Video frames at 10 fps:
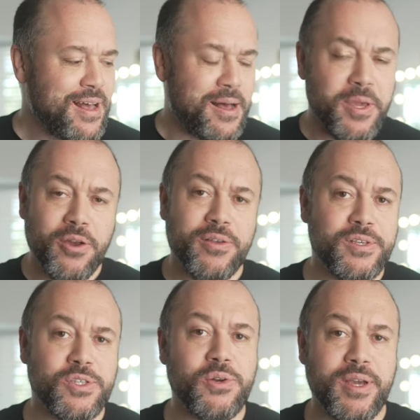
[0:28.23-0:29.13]
I'm here in the
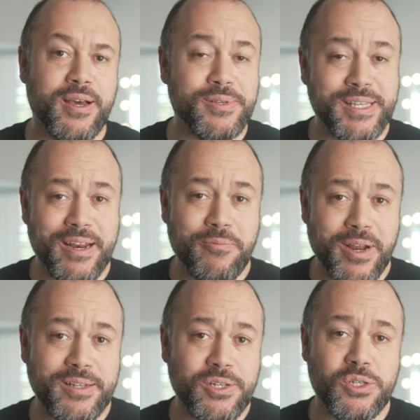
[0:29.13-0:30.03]
studio. I was getting
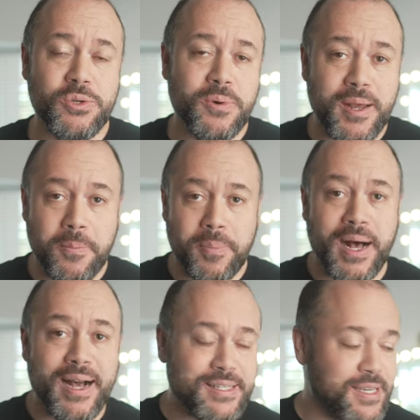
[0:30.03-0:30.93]
ready to do an
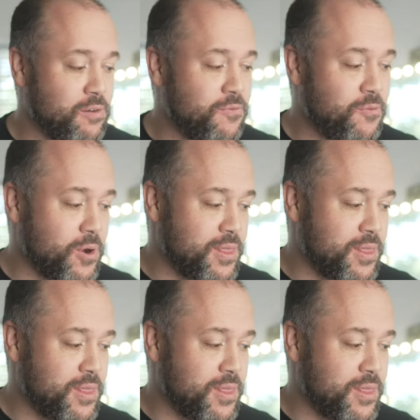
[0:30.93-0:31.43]
unboxing for